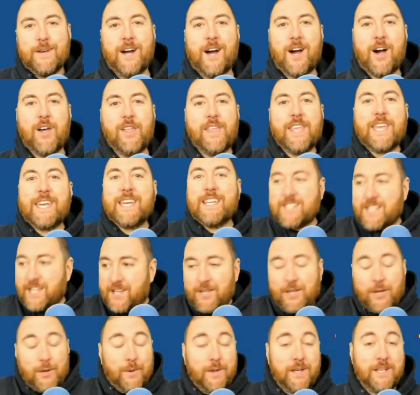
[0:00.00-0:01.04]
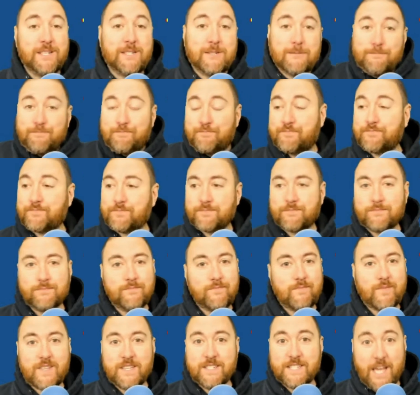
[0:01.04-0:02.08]
All I can tell you is
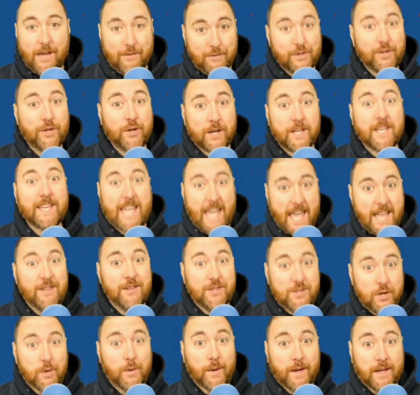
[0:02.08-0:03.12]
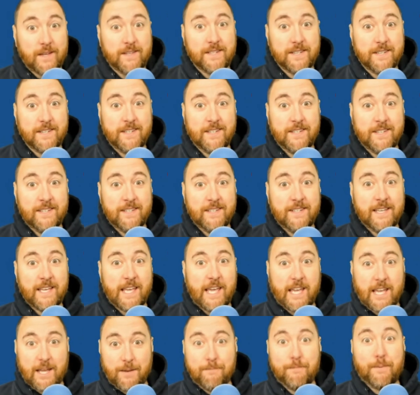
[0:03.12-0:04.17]
Dalvin Cook can do it.
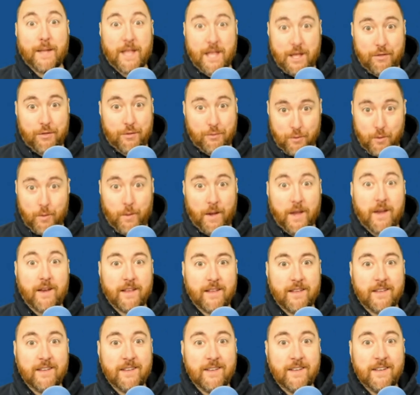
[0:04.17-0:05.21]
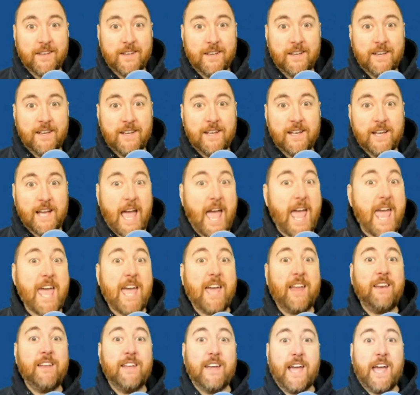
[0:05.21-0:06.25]
He can play through it.
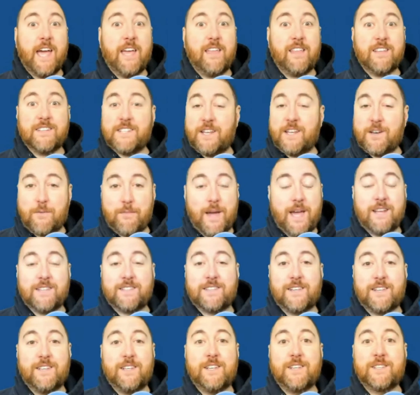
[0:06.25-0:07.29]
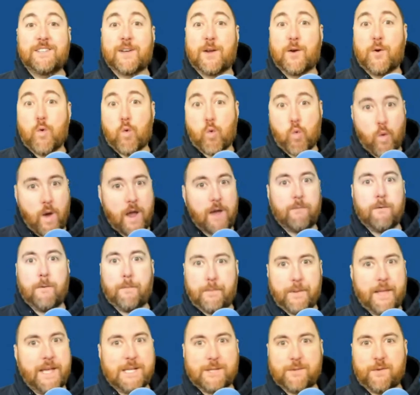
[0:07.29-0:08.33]
And Alexander Mattison is a great
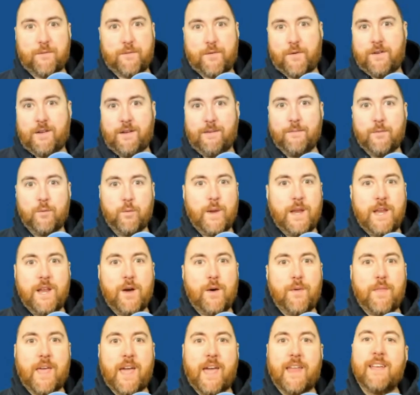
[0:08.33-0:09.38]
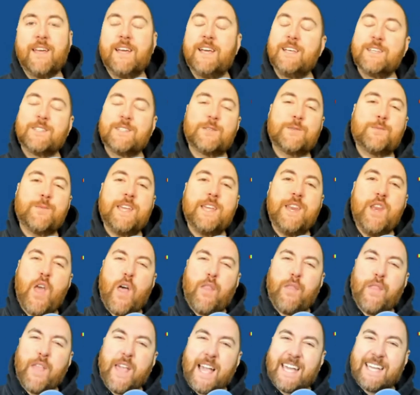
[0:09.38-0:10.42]
replacement for him. We know that. So there's really
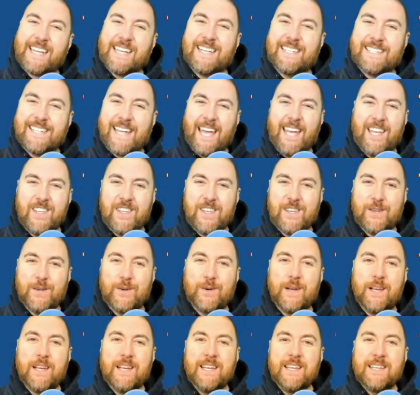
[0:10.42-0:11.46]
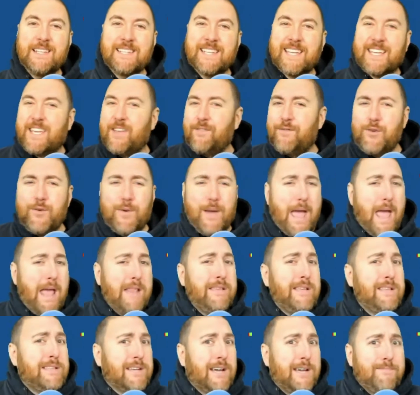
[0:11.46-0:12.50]
nothing I can tell you to give you
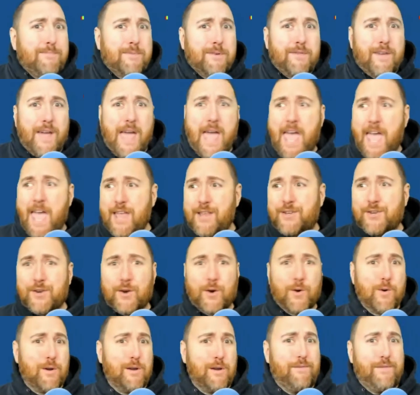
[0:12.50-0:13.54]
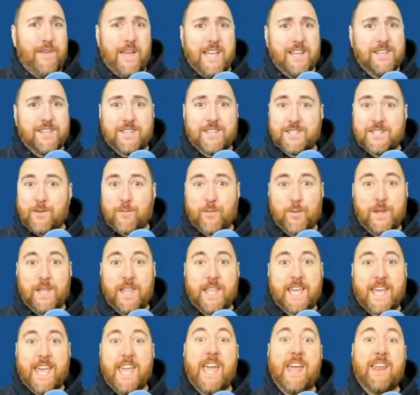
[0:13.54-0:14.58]
any type of edge or advantage. I
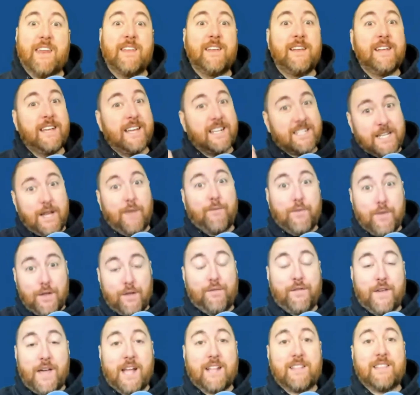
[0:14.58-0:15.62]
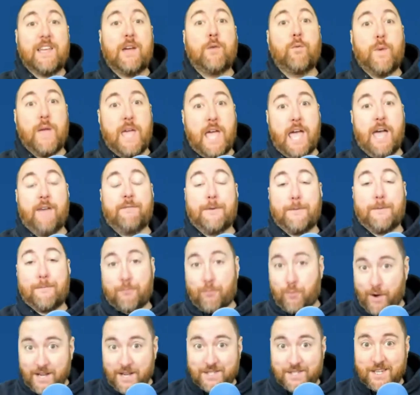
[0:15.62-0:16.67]
really can't, except for the fact that we have a
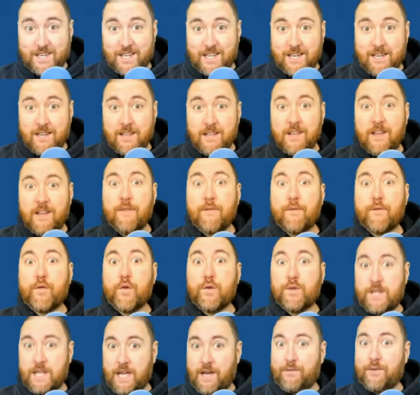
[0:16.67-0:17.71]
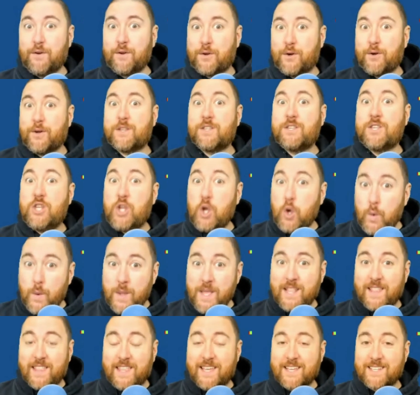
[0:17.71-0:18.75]
precedent for Dalvin Cook
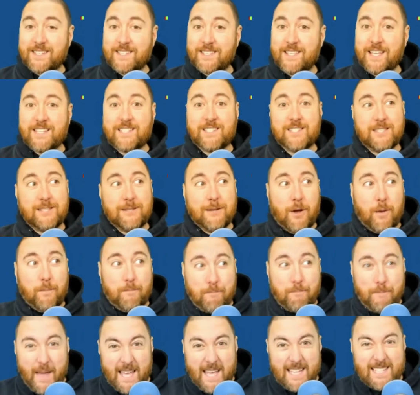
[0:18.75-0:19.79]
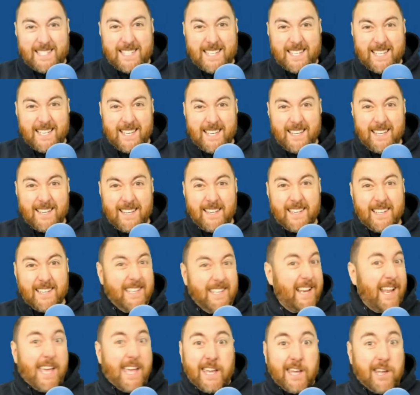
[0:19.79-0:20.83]
doing this. That's the best
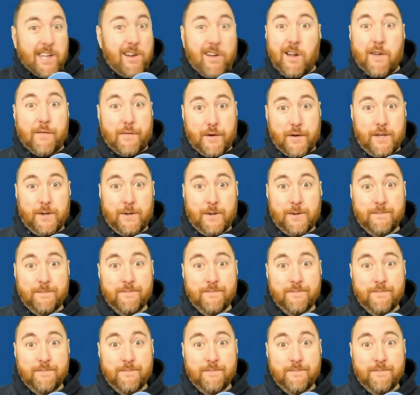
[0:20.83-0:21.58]
that I can offer you.